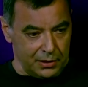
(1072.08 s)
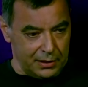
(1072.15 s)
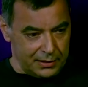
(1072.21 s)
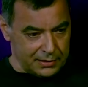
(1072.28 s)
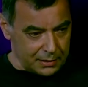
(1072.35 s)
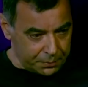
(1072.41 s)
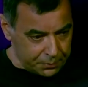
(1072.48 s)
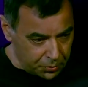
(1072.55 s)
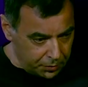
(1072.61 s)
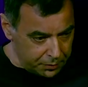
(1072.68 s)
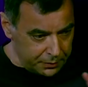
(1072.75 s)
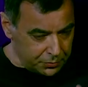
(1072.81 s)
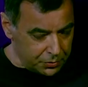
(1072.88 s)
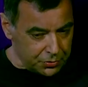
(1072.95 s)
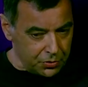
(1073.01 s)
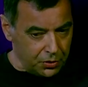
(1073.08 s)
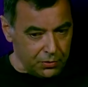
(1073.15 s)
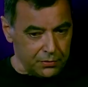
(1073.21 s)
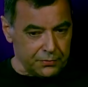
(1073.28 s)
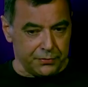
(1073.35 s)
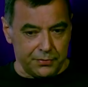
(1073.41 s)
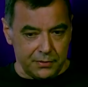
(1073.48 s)
It's a problem to
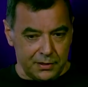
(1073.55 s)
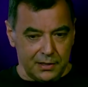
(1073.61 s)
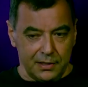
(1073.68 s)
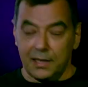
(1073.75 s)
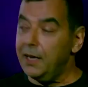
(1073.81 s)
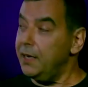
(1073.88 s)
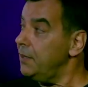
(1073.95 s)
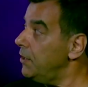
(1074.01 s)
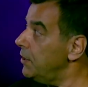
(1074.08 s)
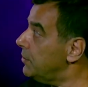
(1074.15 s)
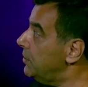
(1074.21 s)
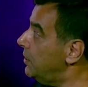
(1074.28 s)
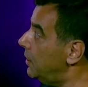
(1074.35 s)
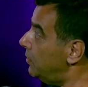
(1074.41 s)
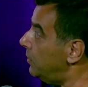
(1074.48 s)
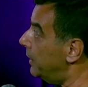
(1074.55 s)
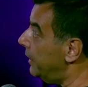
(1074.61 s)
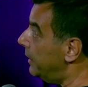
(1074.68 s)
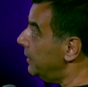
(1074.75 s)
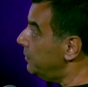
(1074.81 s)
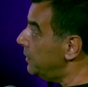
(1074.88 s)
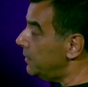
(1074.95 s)
solve and not go and
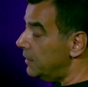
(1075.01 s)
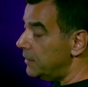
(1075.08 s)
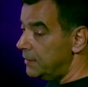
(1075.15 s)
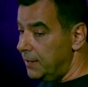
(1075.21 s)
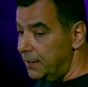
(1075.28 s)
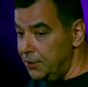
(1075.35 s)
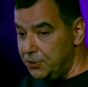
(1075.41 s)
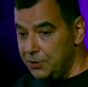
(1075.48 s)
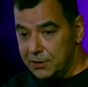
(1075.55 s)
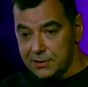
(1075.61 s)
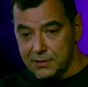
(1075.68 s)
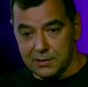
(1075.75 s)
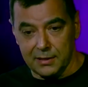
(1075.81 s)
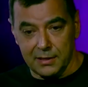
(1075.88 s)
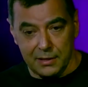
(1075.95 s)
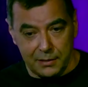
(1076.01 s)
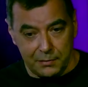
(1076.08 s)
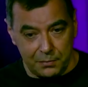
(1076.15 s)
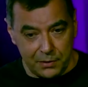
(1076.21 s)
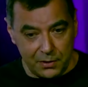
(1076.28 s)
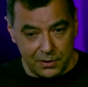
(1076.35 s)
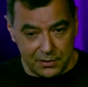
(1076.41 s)
limit the intelligence
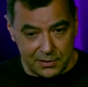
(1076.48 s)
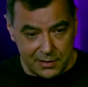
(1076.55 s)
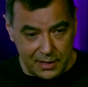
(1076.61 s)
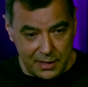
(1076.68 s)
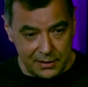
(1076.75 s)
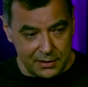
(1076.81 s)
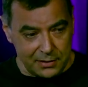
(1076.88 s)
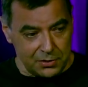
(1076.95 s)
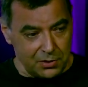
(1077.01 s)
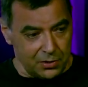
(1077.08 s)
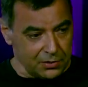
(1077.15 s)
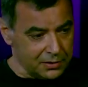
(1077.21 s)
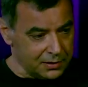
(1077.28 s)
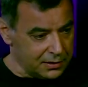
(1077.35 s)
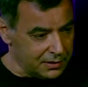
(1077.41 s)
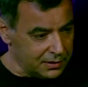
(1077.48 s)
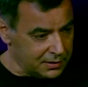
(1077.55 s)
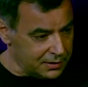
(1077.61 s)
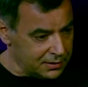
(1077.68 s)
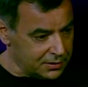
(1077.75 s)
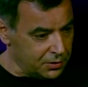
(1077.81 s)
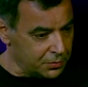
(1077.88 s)
because that is not,
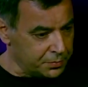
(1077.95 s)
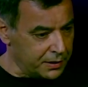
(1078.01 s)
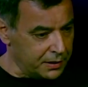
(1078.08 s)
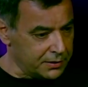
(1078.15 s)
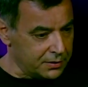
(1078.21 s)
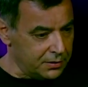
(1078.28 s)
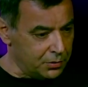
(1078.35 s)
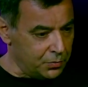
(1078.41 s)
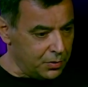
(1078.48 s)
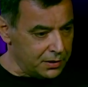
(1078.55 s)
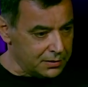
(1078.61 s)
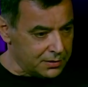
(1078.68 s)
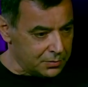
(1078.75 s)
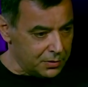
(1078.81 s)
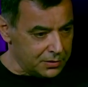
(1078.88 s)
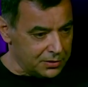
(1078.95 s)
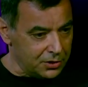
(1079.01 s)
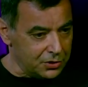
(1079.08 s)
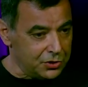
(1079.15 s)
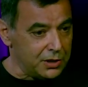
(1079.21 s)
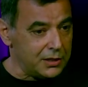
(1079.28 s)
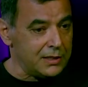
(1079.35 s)
uh, is not practical. Once, once the
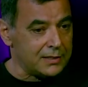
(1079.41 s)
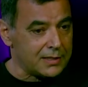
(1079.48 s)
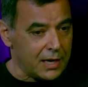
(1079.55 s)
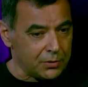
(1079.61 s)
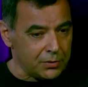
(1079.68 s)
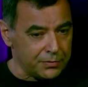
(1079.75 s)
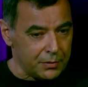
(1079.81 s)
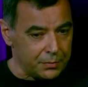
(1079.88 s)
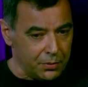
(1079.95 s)
genie is out of the